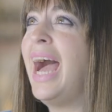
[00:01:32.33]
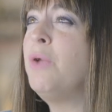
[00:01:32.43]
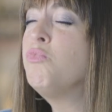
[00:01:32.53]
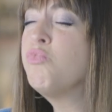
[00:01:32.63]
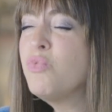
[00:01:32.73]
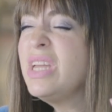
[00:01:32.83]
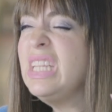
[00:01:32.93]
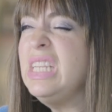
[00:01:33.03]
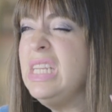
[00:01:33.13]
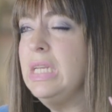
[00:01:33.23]
I
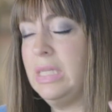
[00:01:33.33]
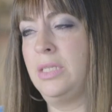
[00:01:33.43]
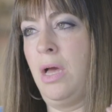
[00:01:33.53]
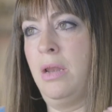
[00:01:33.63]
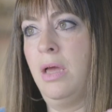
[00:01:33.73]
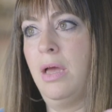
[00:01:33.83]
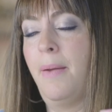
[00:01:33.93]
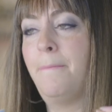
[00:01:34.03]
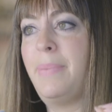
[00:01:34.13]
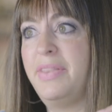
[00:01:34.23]
really need it done
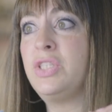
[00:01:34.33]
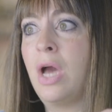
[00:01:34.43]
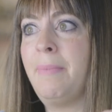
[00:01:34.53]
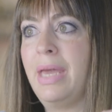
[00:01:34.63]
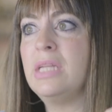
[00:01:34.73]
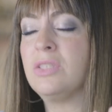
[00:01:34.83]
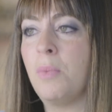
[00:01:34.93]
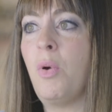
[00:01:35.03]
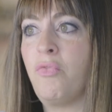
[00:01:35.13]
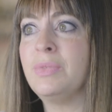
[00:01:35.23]
by the time my kids
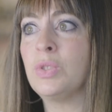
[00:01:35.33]
come home from